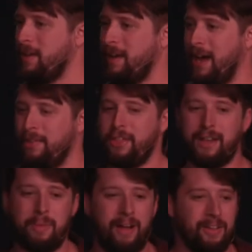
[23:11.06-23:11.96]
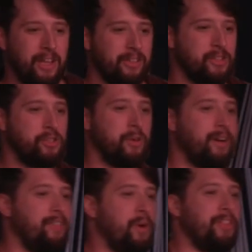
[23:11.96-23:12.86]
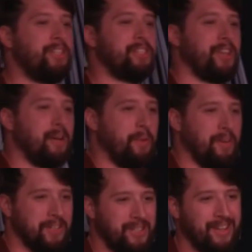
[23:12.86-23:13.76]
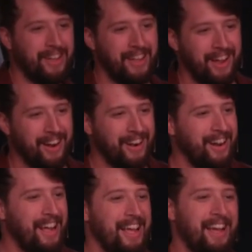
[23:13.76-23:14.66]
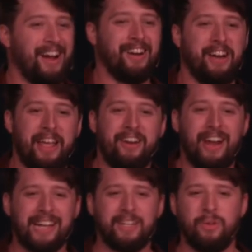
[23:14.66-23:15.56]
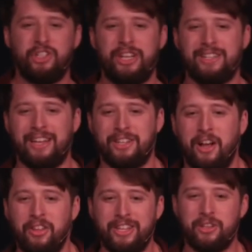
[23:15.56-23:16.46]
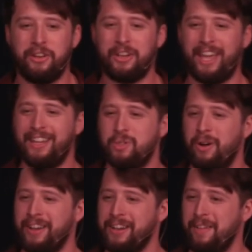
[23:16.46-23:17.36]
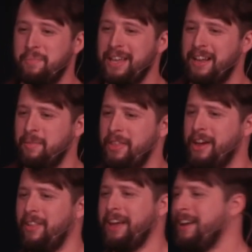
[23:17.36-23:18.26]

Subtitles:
I think about the story of when the disciples are interacting with Jesus and all these little kids want to come meet him and they're like,